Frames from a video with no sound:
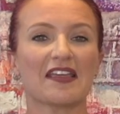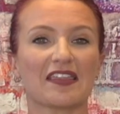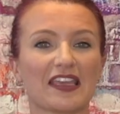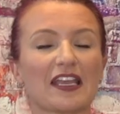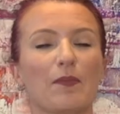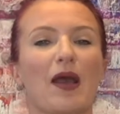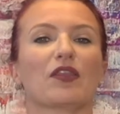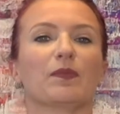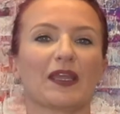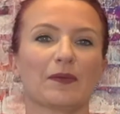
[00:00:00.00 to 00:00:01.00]
think about
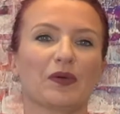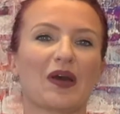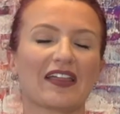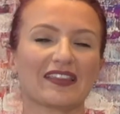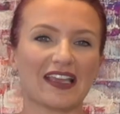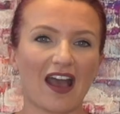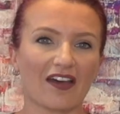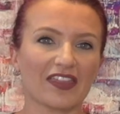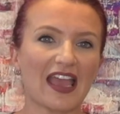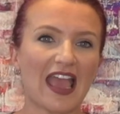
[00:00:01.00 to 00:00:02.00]
the people at the
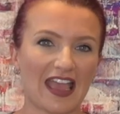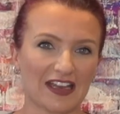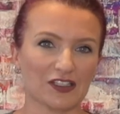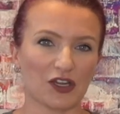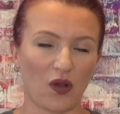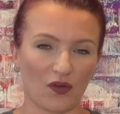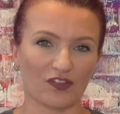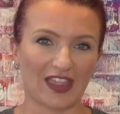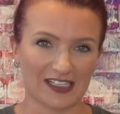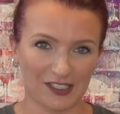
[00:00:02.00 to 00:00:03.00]
other end of
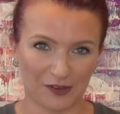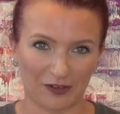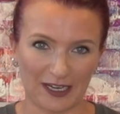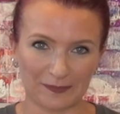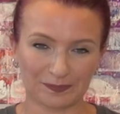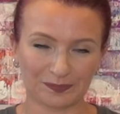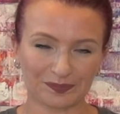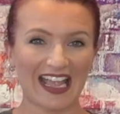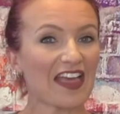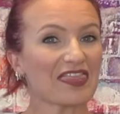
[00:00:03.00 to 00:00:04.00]
that screen.
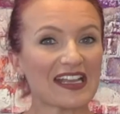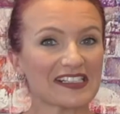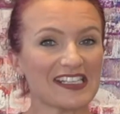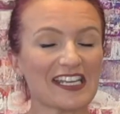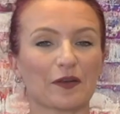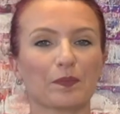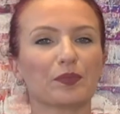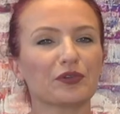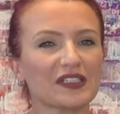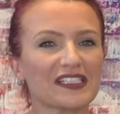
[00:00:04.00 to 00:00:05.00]
And that's it,
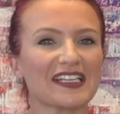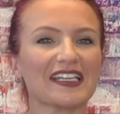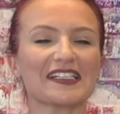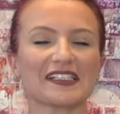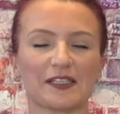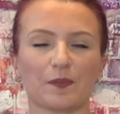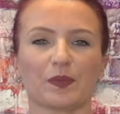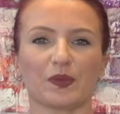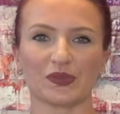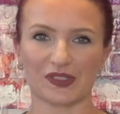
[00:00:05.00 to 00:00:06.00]
pretty
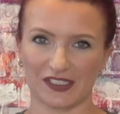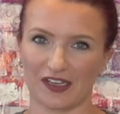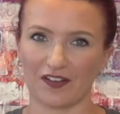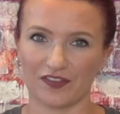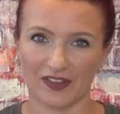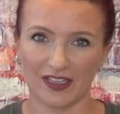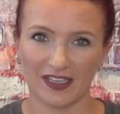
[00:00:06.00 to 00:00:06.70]
simple stuff.